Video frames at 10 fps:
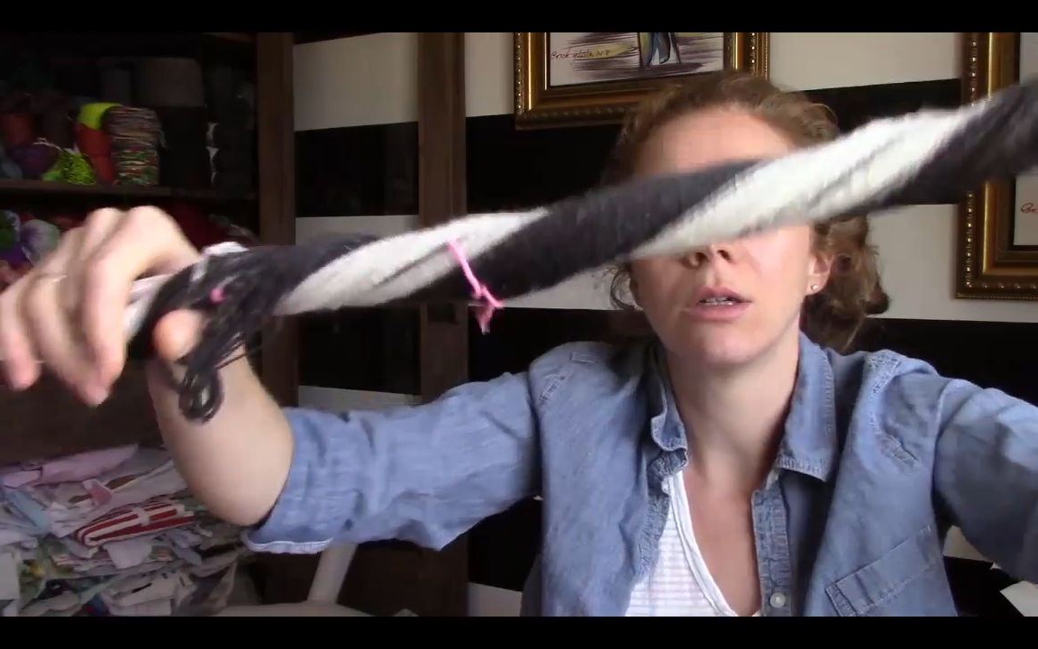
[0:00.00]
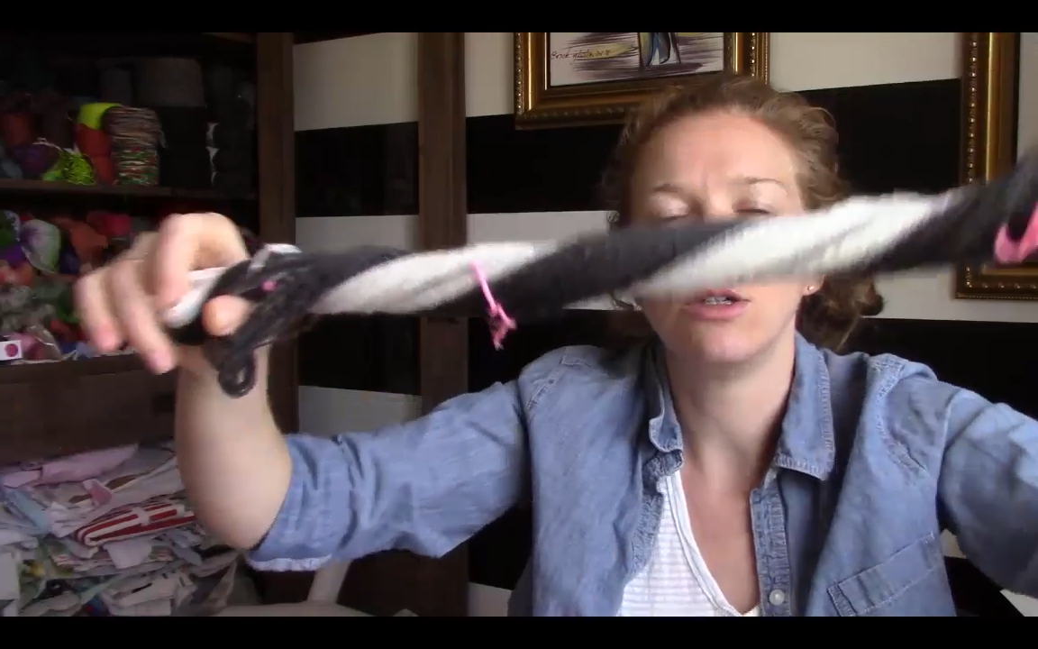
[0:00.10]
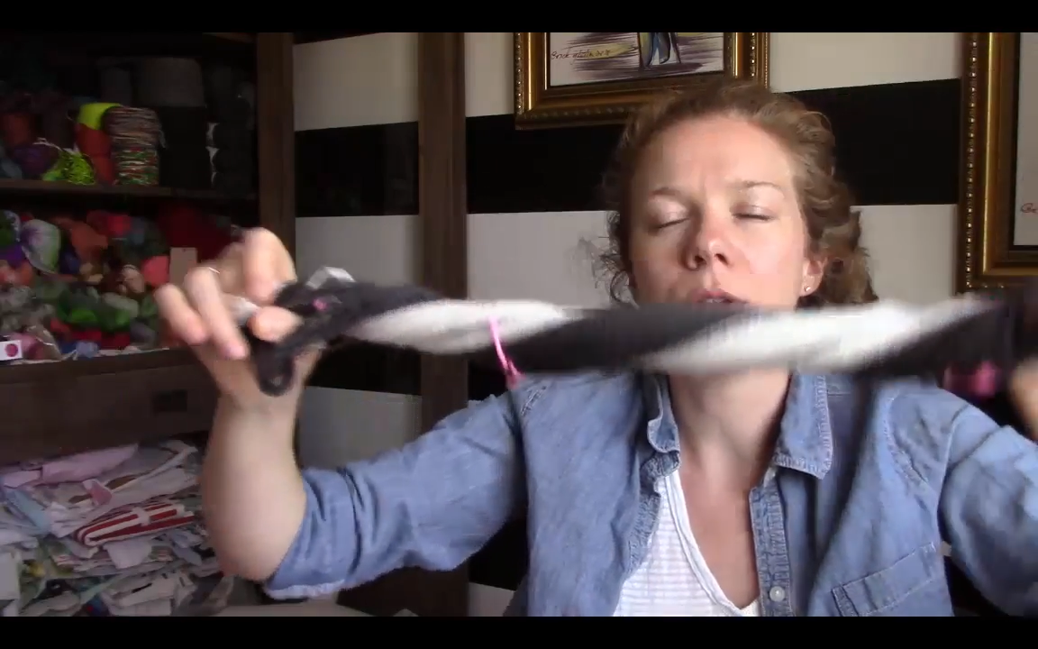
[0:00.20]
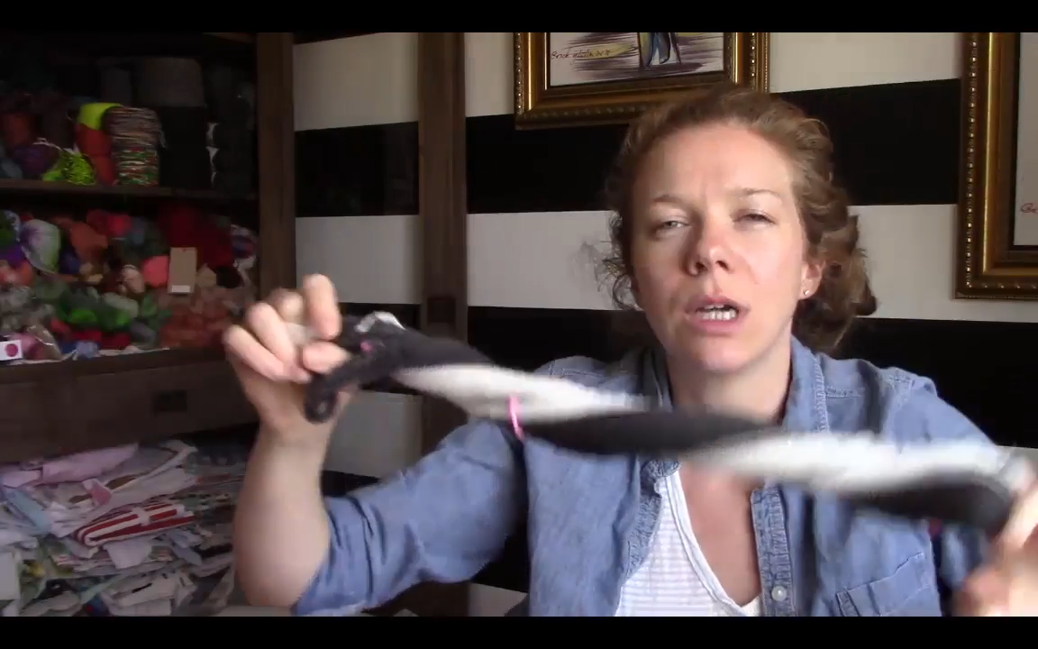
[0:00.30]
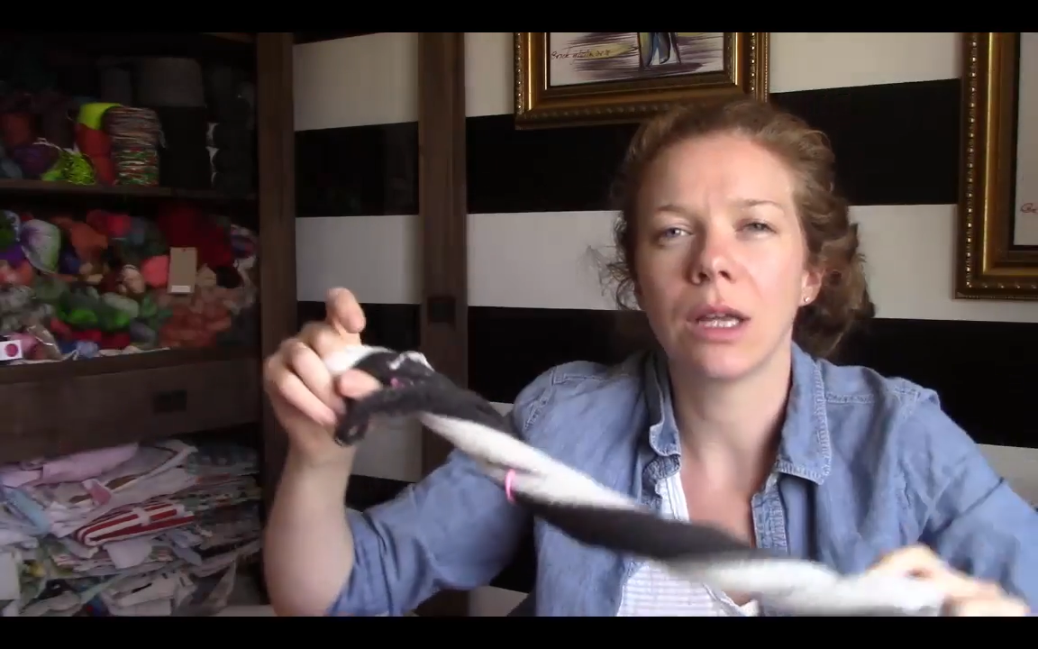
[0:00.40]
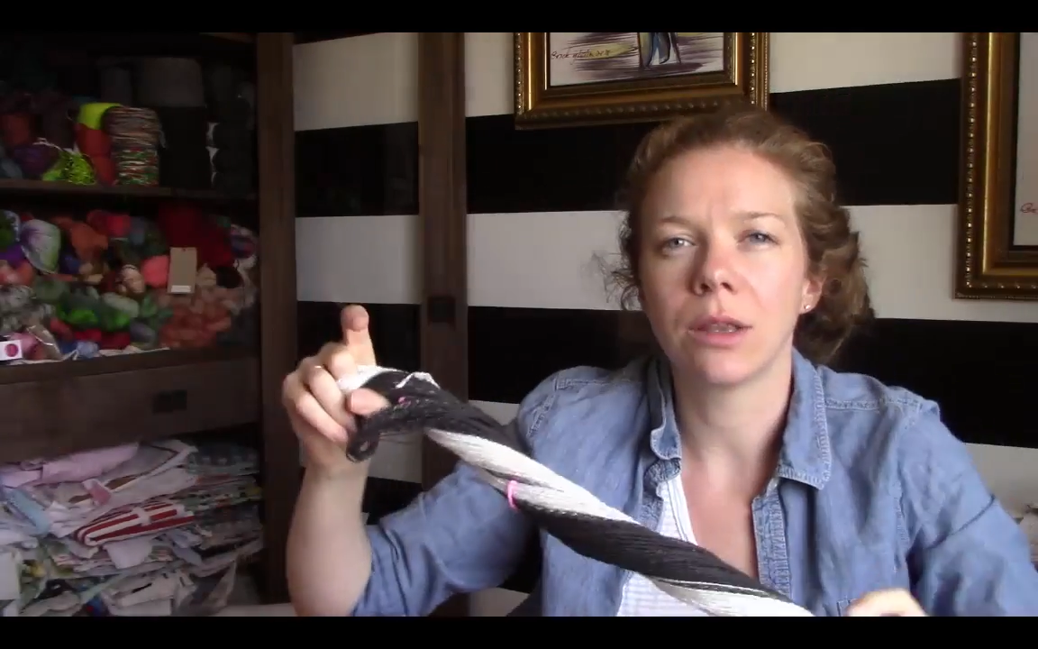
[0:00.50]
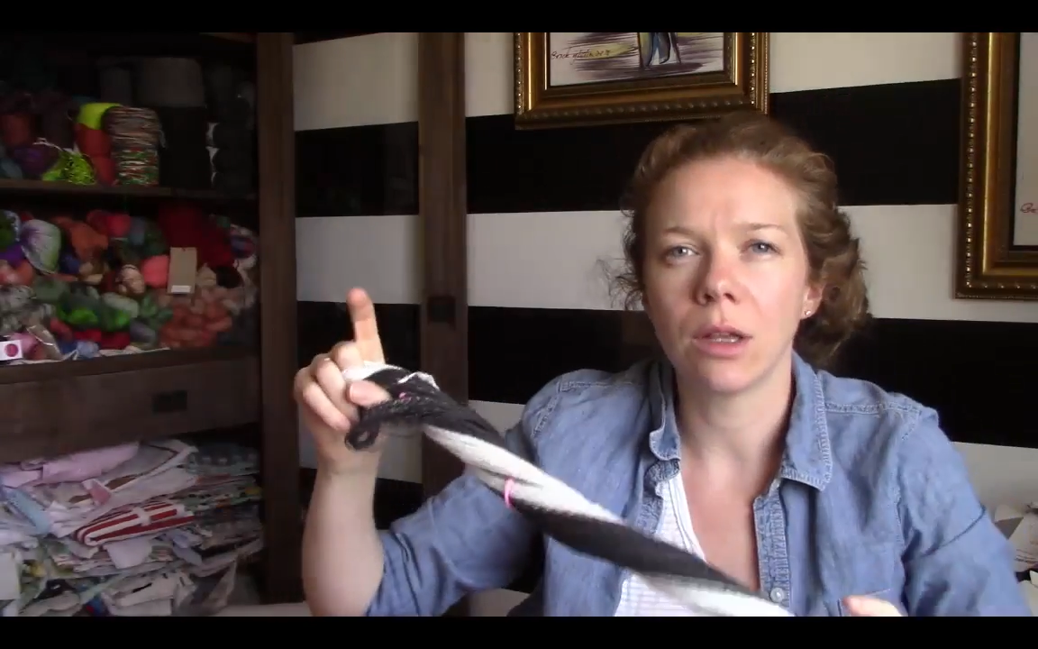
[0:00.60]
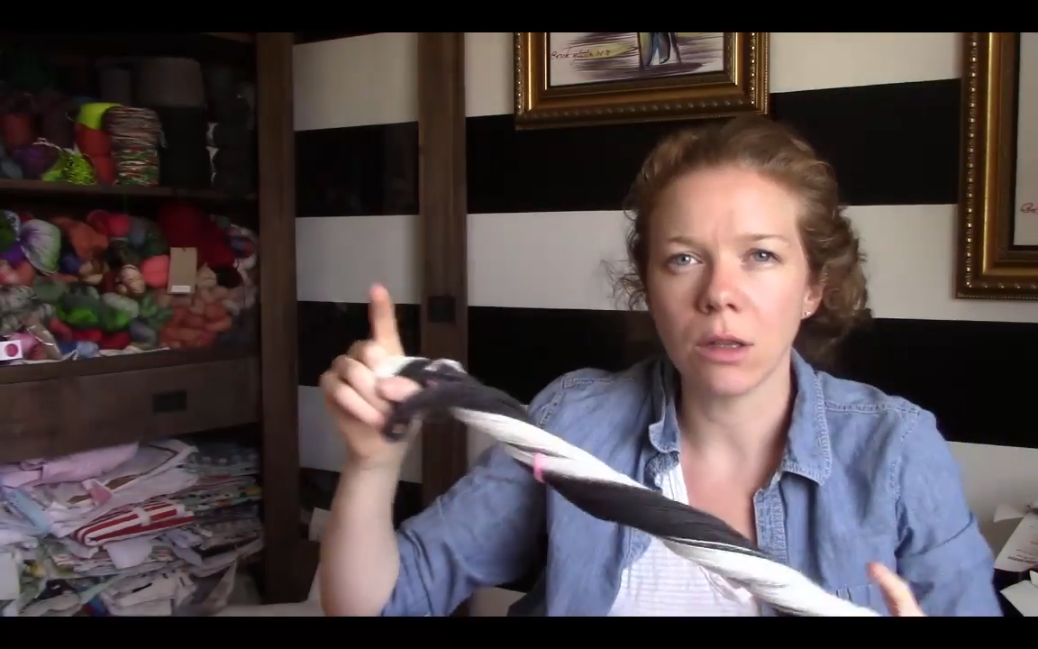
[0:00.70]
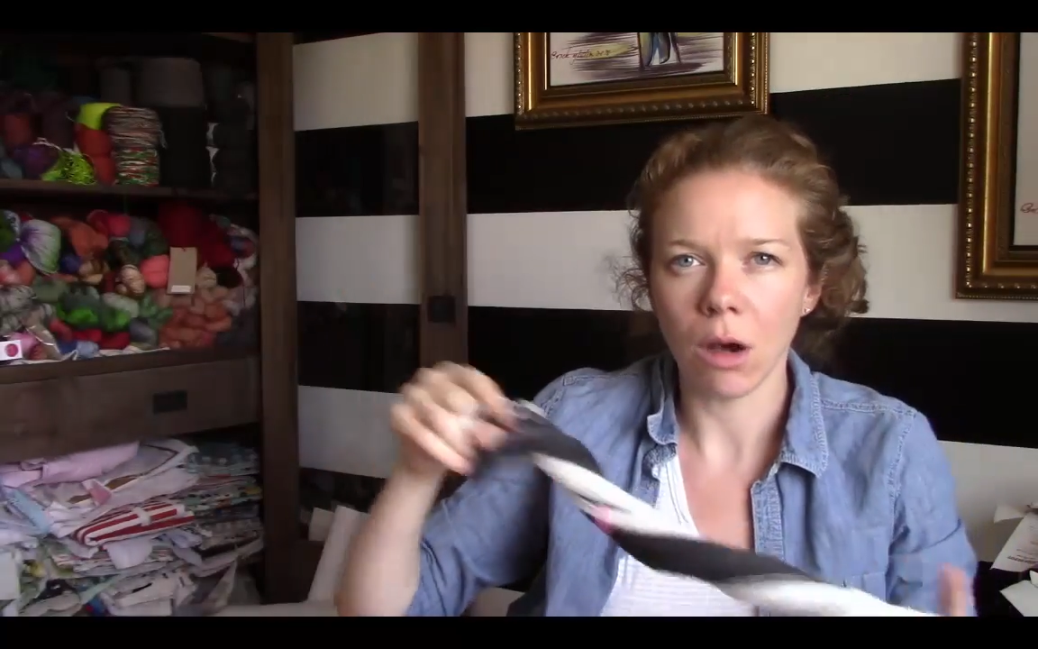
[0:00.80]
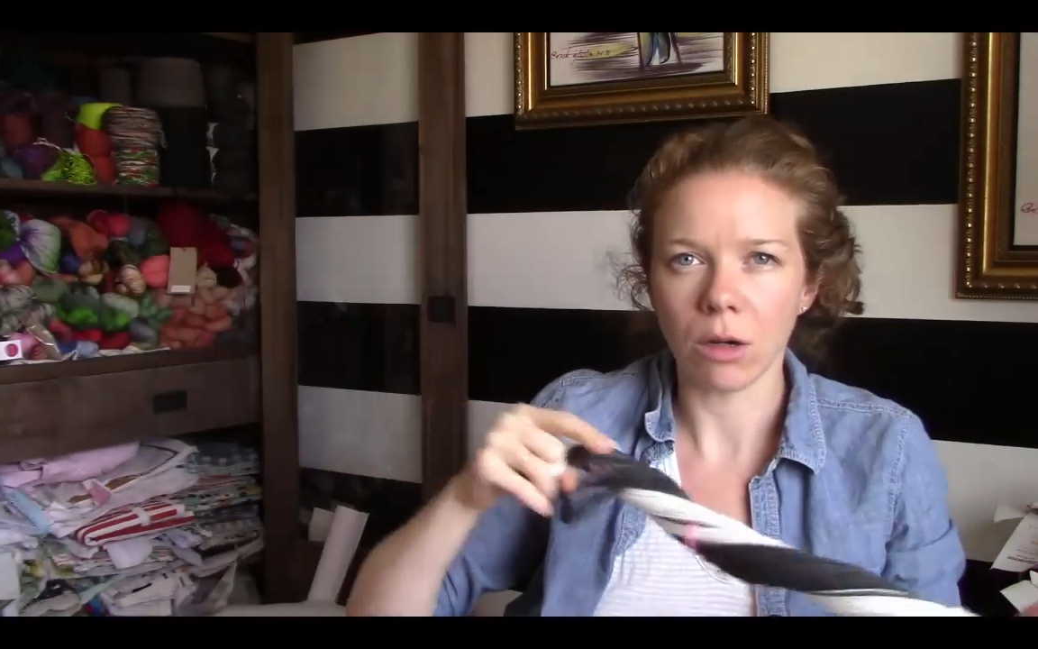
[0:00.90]
you get
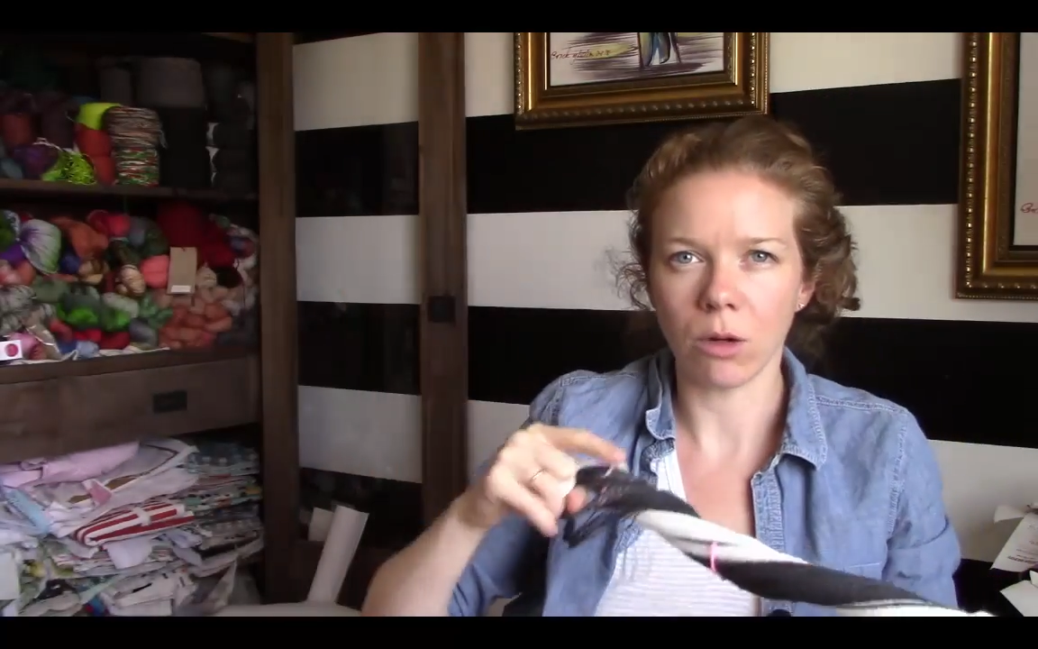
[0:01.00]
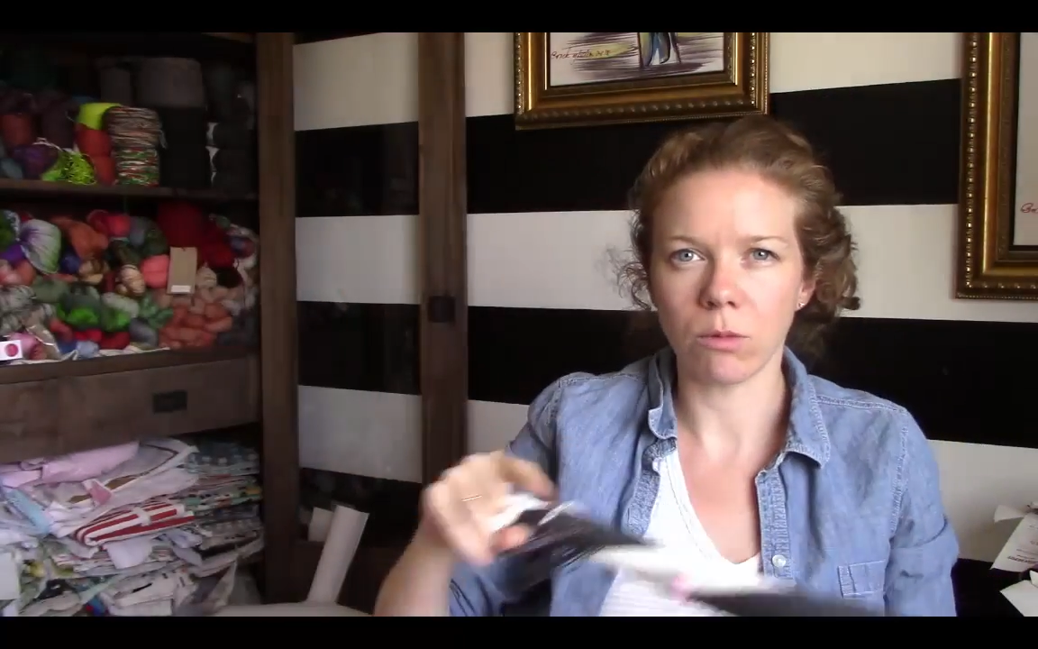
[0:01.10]
the longer